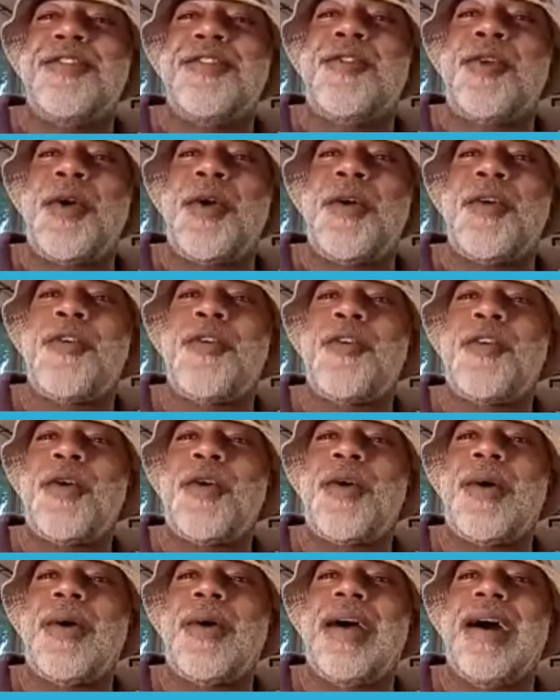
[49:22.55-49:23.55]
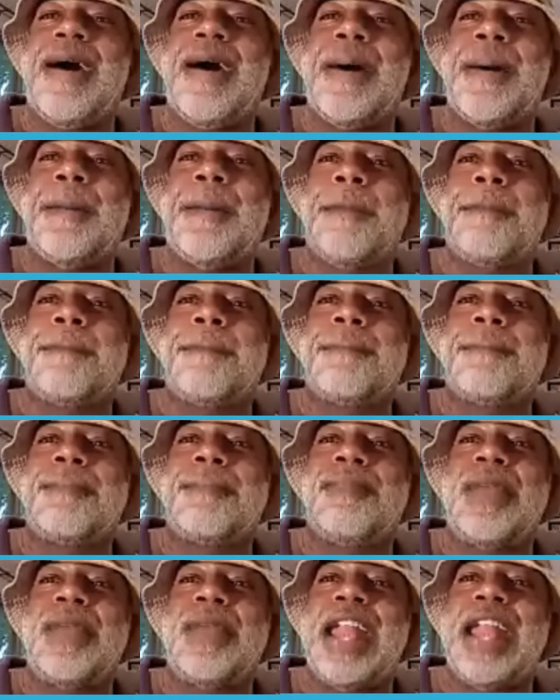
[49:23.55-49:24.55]
for
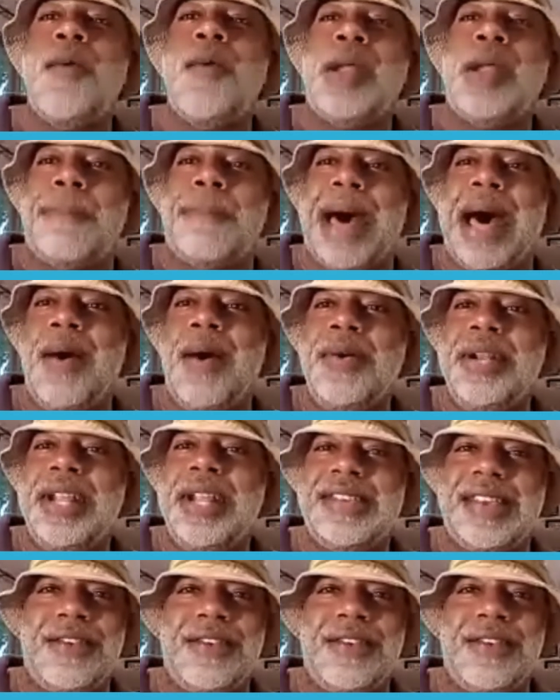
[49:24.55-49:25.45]
I know what a pound is.